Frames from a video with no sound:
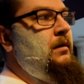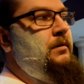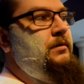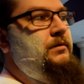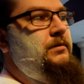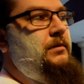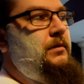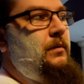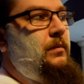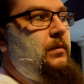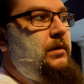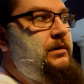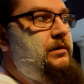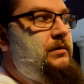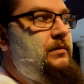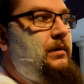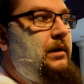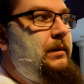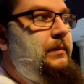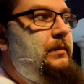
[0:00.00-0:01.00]
Just do one
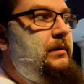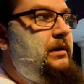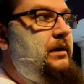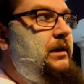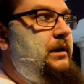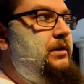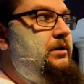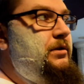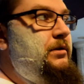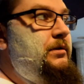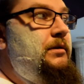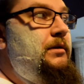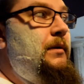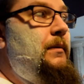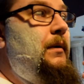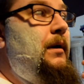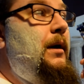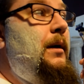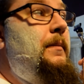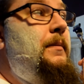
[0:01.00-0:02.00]
swipe with each and see
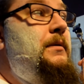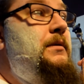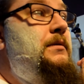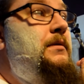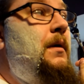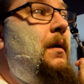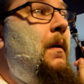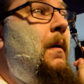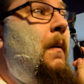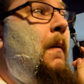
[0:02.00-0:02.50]
what happens.